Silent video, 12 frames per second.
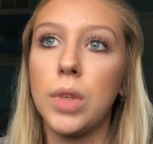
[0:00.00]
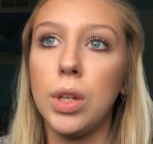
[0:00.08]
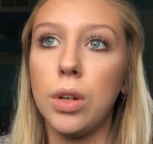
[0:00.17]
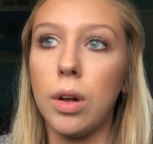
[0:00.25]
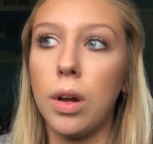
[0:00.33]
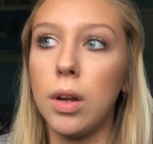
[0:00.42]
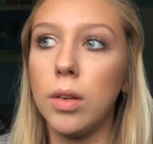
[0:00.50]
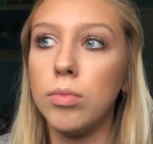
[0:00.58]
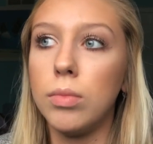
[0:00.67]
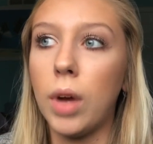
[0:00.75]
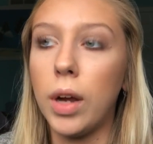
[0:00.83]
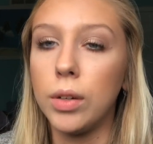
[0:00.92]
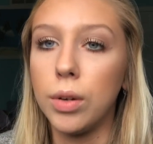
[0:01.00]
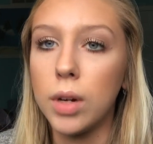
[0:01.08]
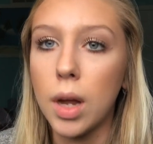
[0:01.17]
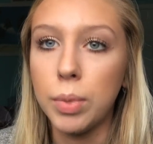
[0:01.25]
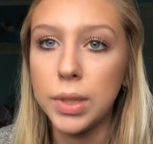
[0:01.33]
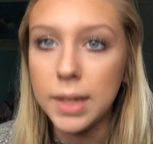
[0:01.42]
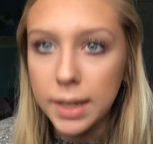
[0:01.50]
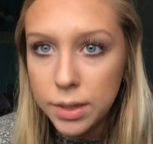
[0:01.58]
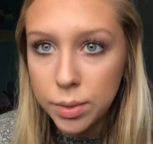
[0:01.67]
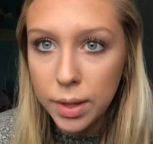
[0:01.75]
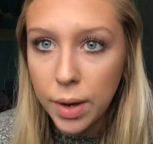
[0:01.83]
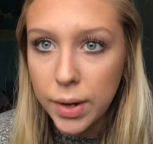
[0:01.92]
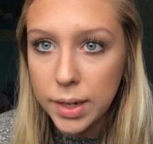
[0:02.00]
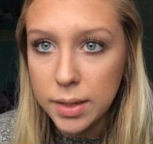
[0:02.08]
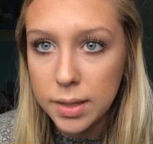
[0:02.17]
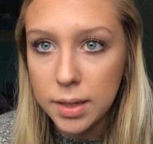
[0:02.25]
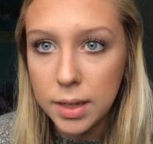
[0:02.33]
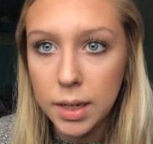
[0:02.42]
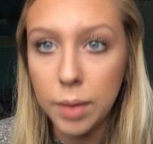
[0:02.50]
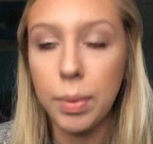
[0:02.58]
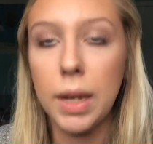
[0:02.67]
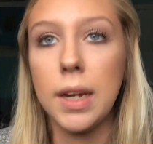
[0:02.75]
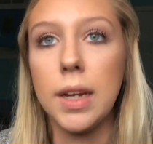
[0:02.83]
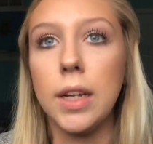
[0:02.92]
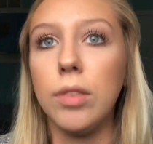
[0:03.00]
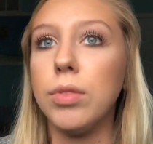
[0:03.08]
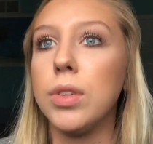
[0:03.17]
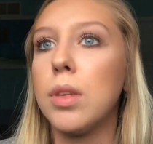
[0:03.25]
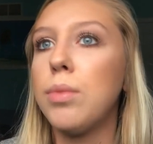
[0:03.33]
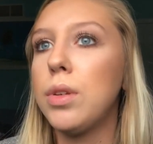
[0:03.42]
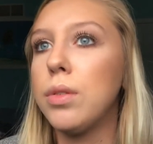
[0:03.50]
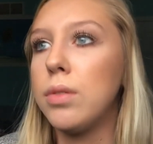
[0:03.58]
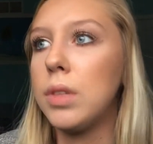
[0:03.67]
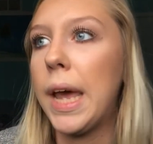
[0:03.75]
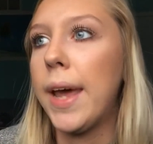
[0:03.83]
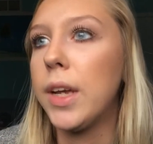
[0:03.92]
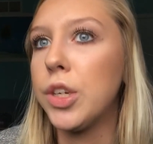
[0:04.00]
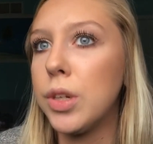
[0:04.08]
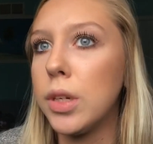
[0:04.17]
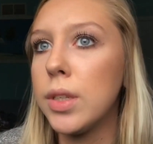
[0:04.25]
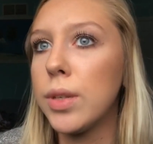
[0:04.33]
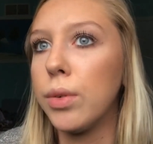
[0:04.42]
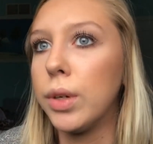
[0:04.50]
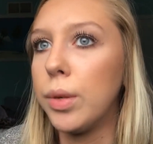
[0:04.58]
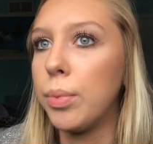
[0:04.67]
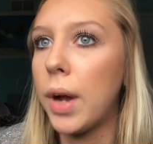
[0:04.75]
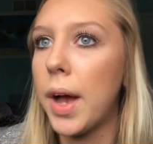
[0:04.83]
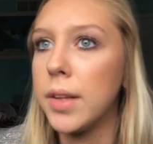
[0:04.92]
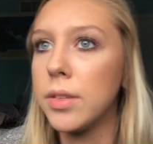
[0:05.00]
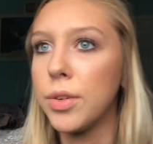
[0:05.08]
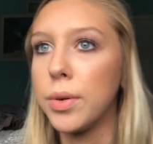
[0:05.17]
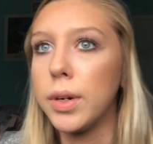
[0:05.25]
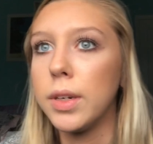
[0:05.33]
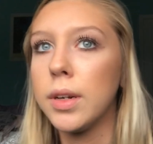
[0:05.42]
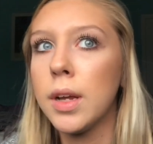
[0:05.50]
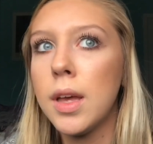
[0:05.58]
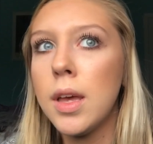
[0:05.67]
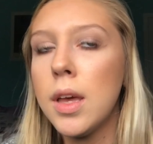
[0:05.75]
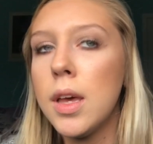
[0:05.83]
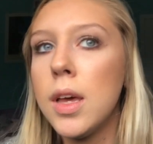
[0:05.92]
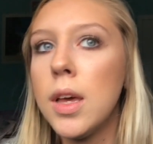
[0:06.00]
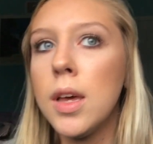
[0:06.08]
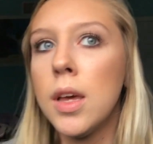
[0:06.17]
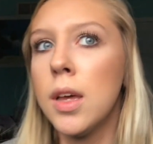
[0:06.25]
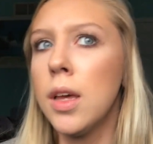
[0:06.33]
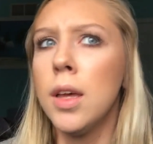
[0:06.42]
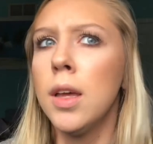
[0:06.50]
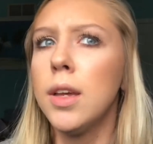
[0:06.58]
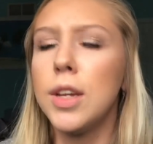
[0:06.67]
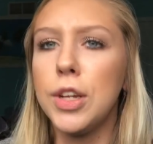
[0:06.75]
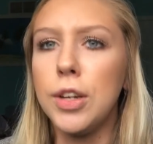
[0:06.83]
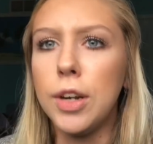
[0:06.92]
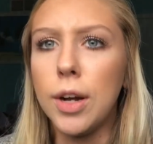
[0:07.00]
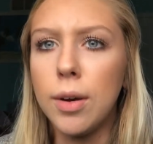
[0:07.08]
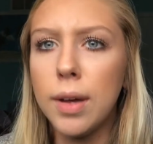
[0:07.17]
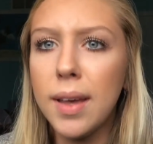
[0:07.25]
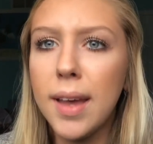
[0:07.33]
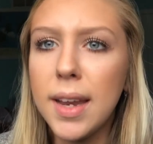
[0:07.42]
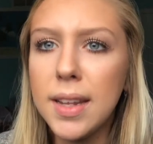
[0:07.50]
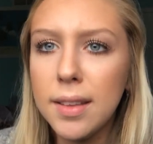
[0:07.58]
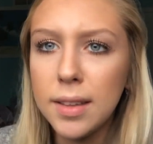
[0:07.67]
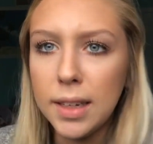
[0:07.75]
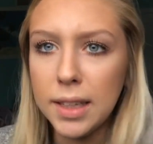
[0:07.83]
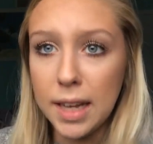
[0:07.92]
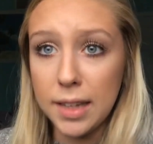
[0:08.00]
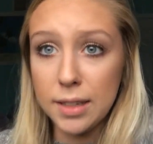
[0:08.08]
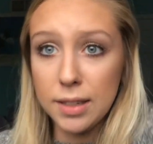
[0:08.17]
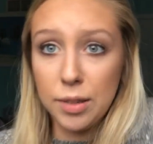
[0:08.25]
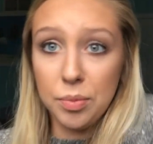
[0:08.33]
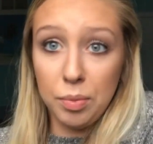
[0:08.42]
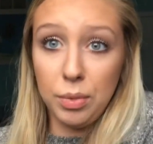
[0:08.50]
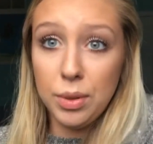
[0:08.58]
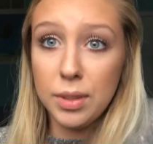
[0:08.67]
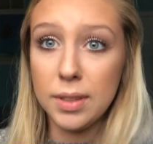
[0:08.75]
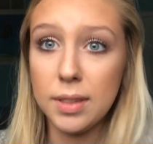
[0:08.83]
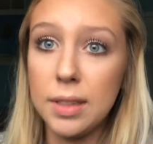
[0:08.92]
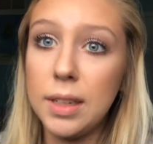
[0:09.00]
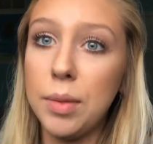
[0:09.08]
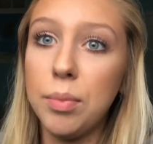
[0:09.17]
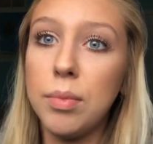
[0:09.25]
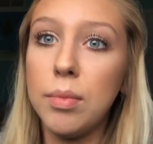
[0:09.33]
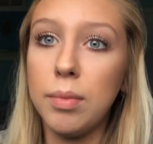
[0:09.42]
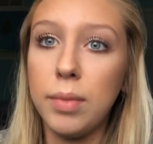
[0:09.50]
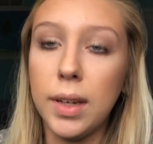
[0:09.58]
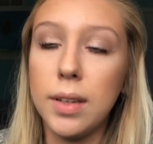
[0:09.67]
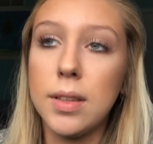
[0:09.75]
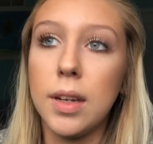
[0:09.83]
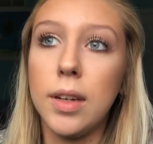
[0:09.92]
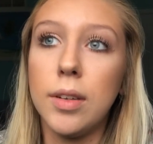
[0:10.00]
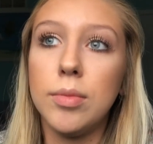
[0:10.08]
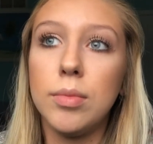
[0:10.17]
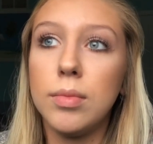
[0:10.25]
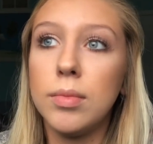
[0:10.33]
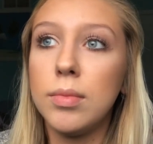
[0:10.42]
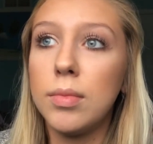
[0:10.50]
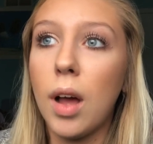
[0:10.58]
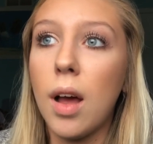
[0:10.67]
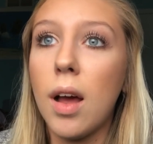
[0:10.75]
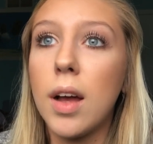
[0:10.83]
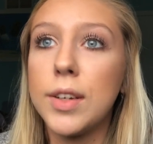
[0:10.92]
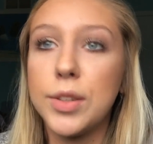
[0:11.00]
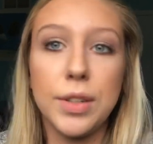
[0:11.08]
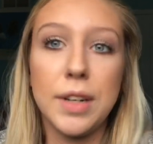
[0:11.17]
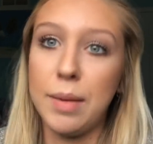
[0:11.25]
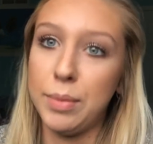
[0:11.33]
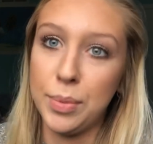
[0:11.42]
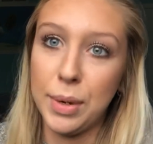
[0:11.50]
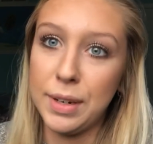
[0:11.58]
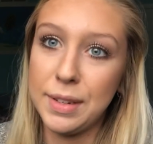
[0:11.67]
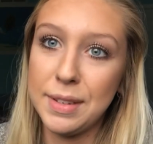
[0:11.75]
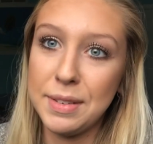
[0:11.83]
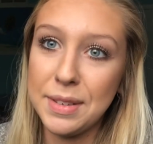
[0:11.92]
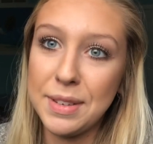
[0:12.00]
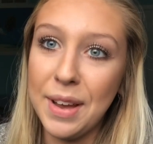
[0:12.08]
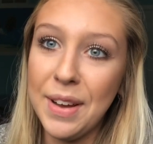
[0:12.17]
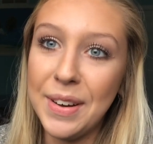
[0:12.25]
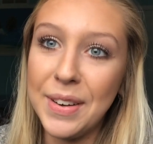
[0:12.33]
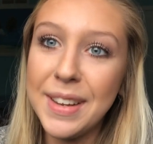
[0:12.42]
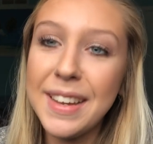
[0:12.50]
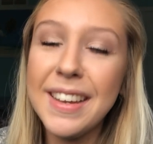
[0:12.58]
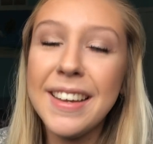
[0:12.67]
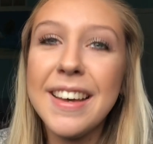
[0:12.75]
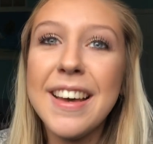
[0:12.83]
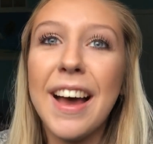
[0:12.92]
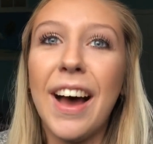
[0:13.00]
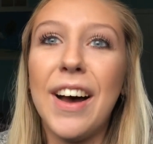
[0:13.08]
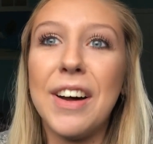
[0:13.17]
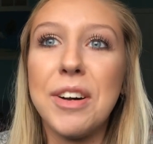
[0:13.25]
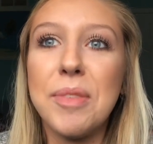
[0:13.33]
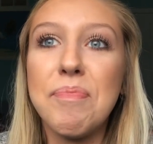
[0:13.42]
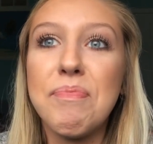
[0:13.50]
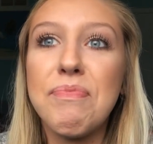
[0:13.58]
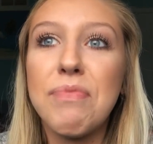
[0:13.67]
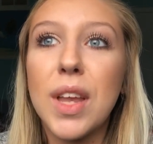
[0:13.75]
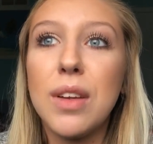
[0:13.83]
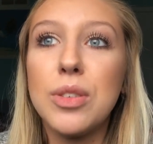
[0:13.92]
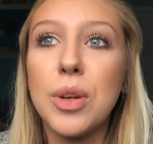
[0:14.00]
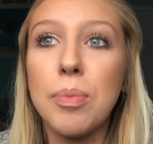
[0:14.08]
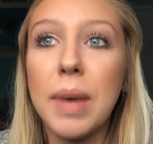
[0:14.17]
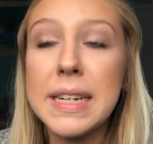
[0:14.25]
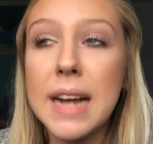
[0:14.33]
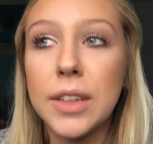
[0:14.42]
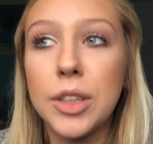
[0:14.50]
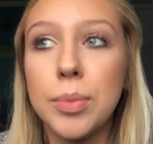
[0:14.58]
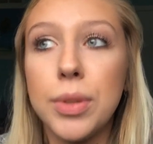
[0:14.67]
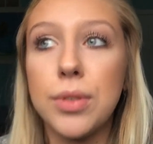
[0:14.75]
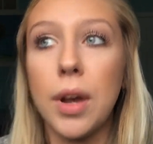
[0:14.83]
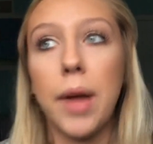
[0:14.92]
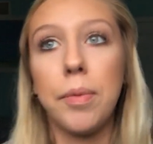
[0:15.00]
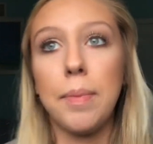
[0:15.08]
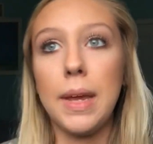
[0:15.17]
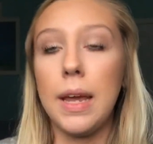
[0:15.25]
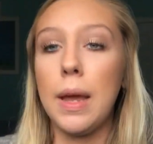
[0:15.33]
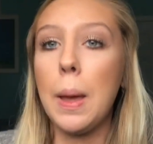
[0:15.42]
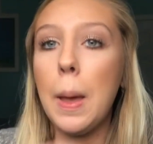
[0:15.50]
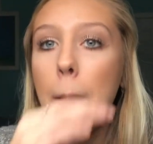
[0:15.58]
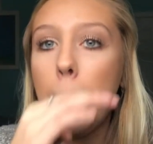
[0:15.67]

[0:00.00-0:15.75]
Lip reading: You know, I'd go a couple of days without any sleep, and for someone who's anxious or depressed or, you know, anything like that, losing sleep makes it 100 times worse. So, so my doctor prescribed me